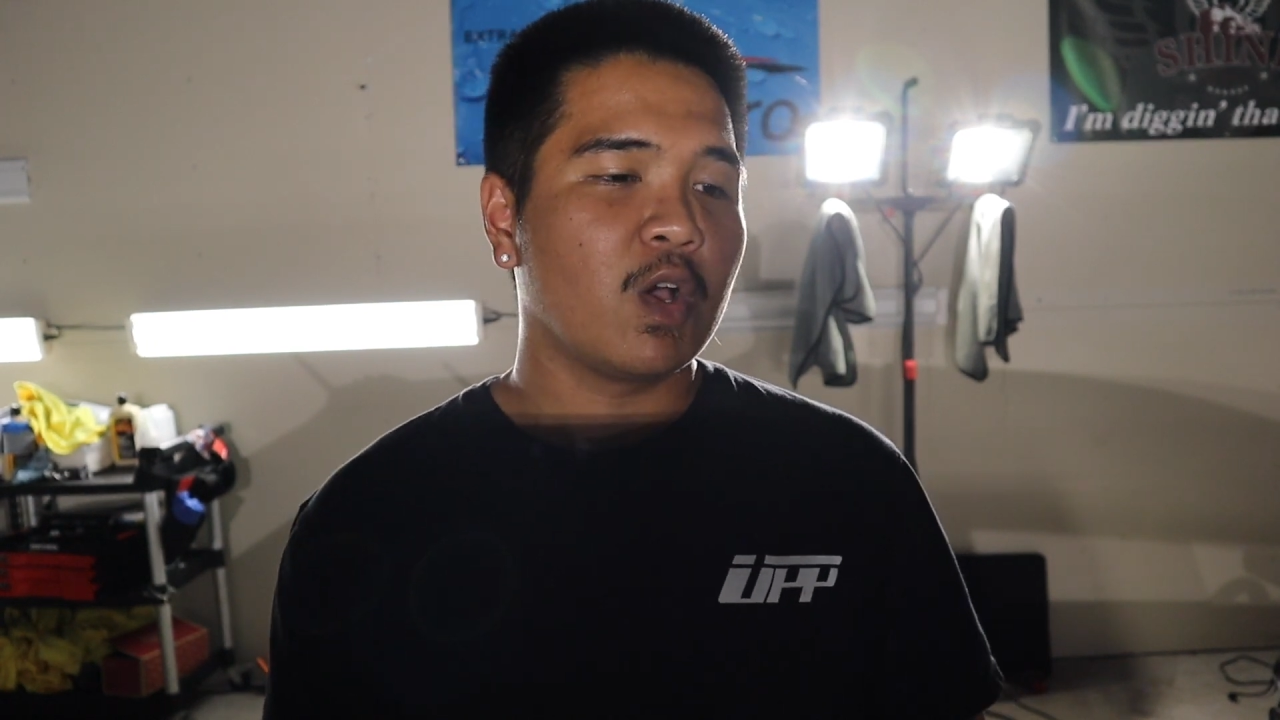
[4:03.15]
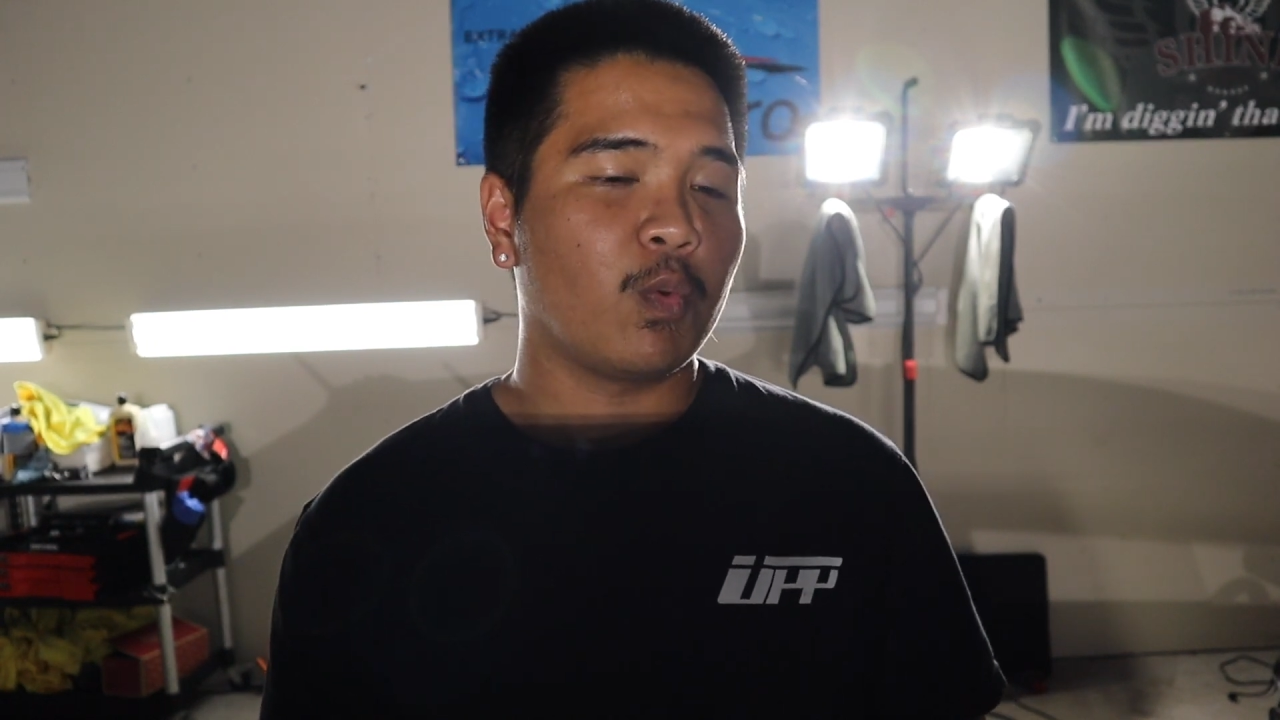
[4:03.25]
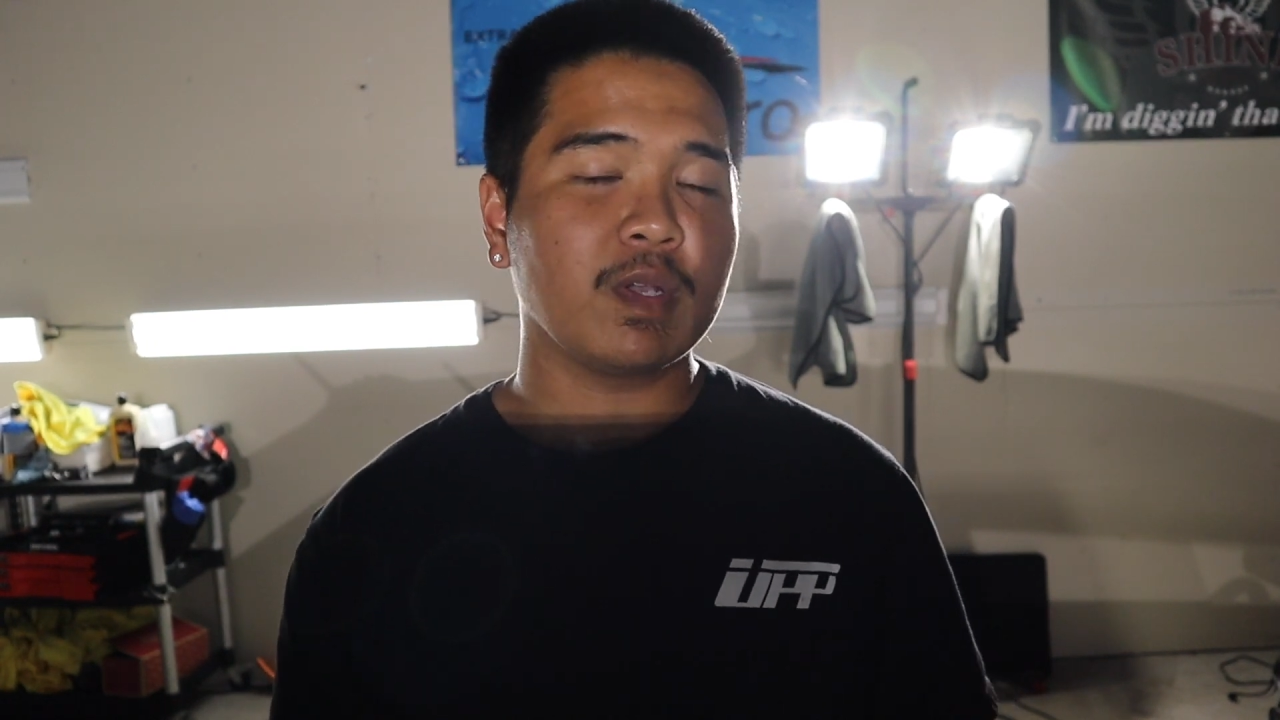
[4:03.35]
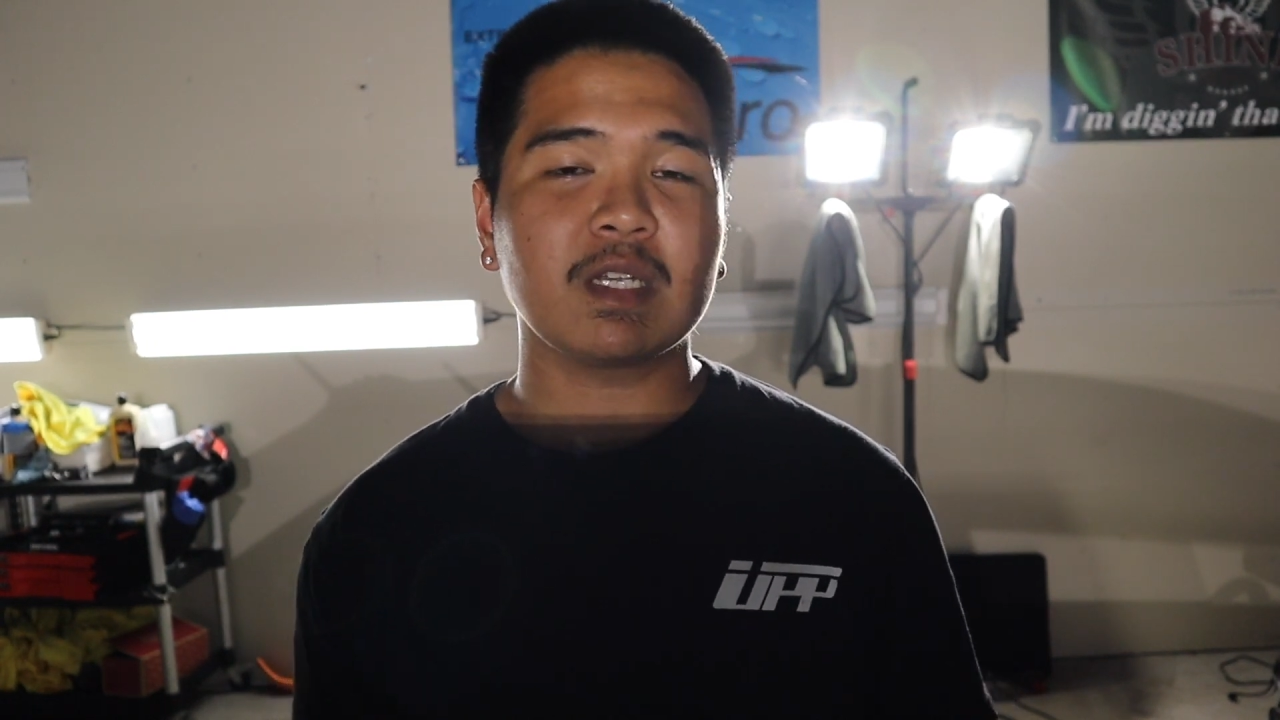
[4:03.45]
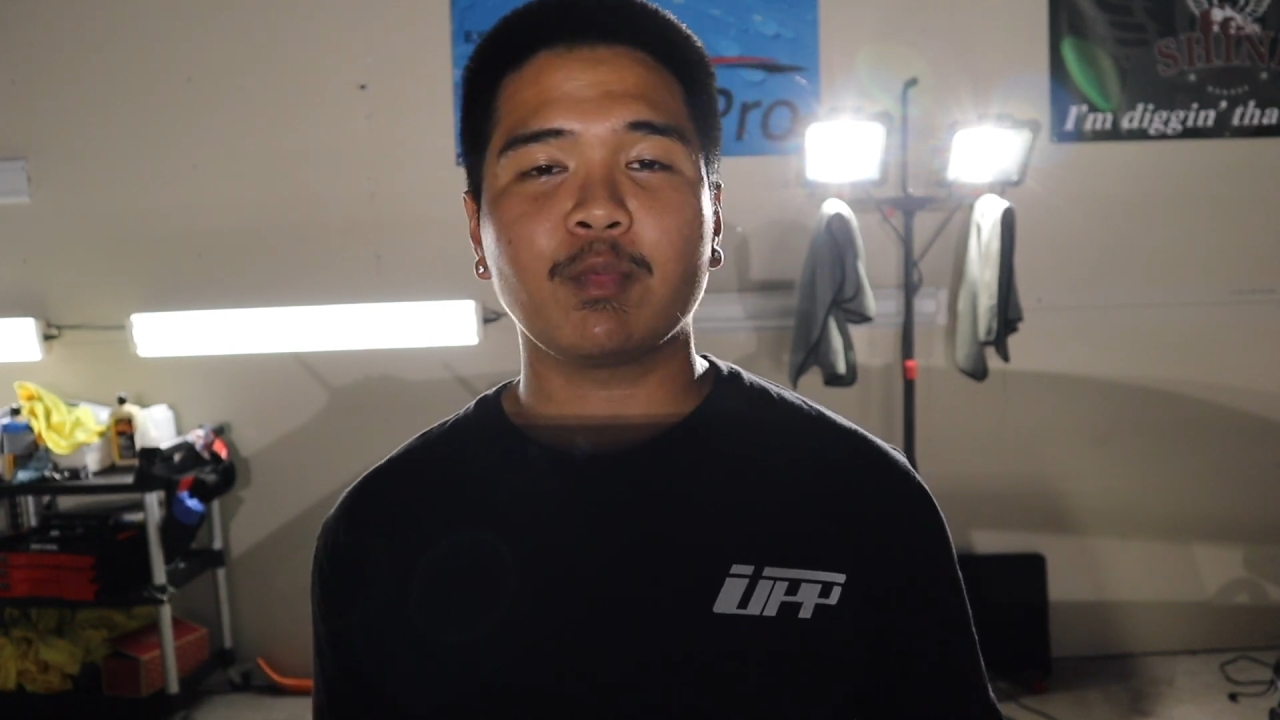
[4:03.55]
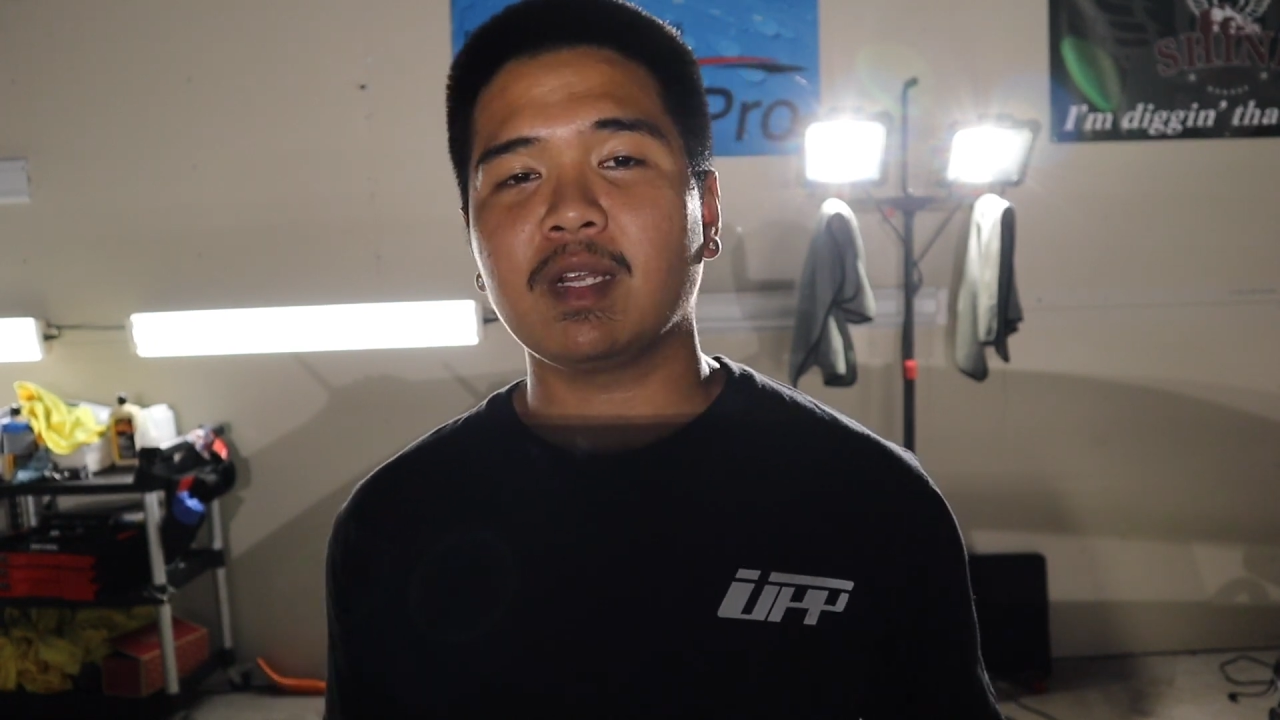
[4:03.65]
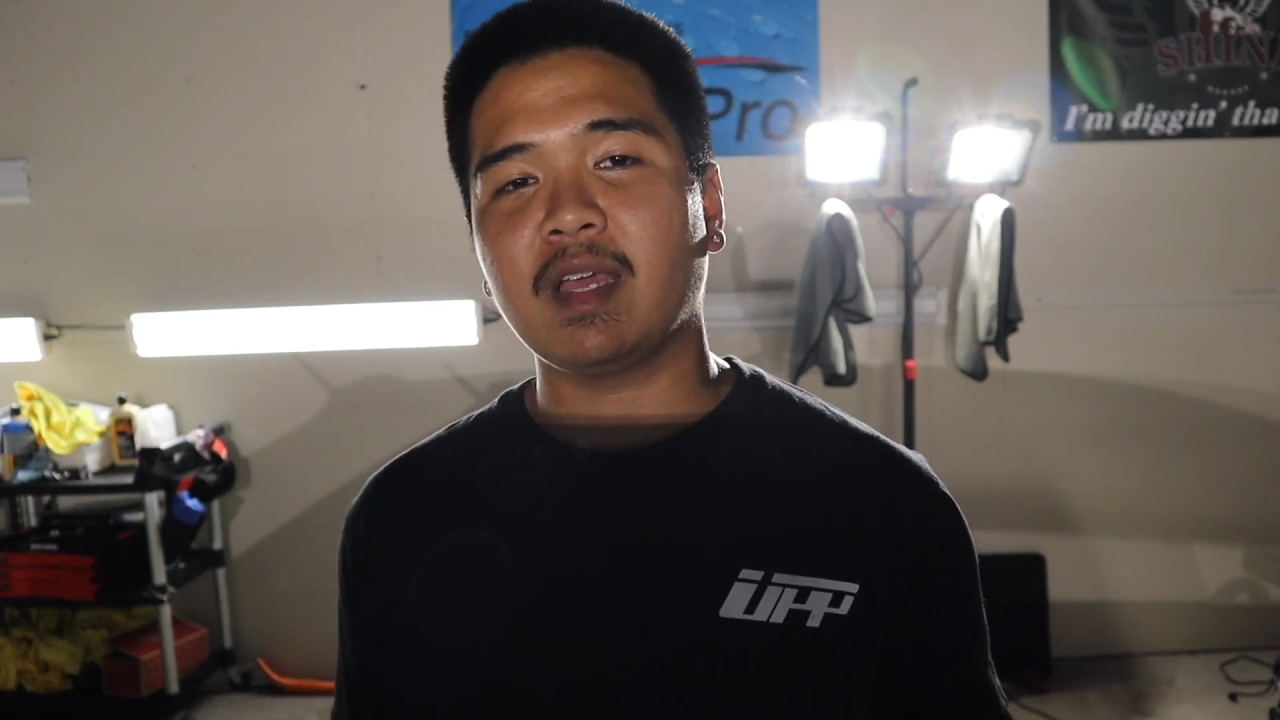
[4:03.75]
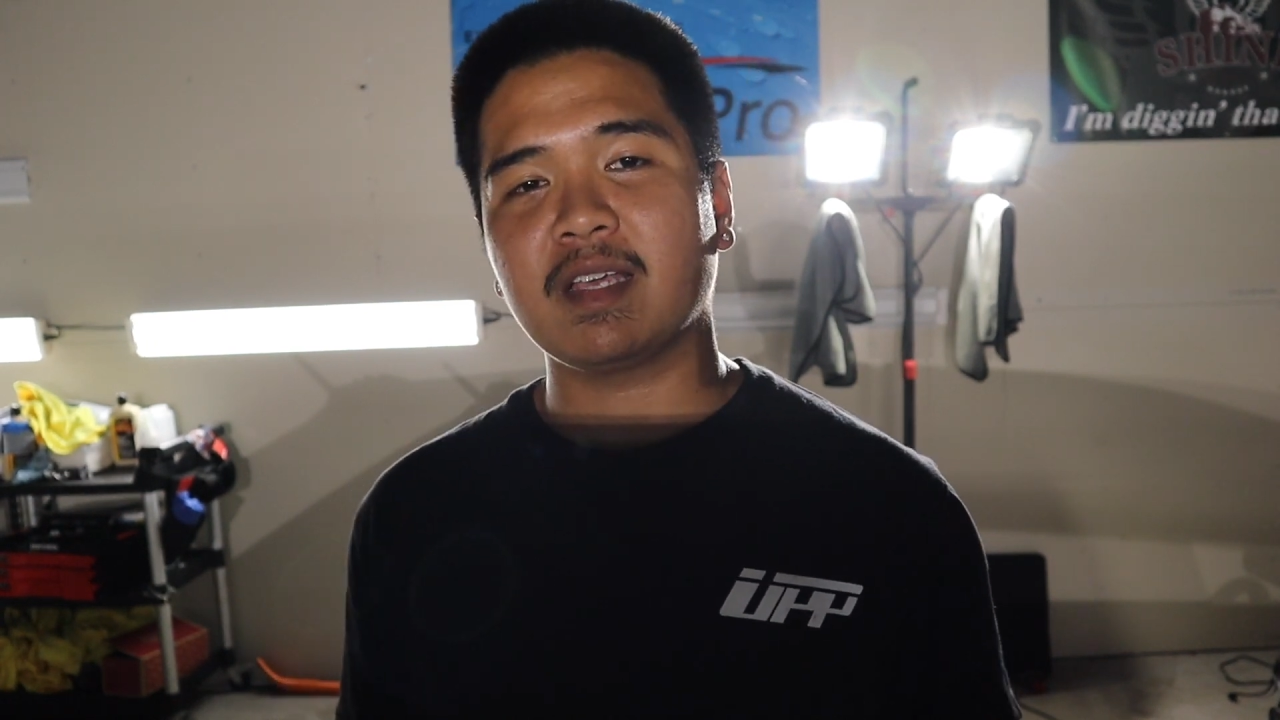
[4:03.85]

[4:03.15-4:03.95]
which I'm really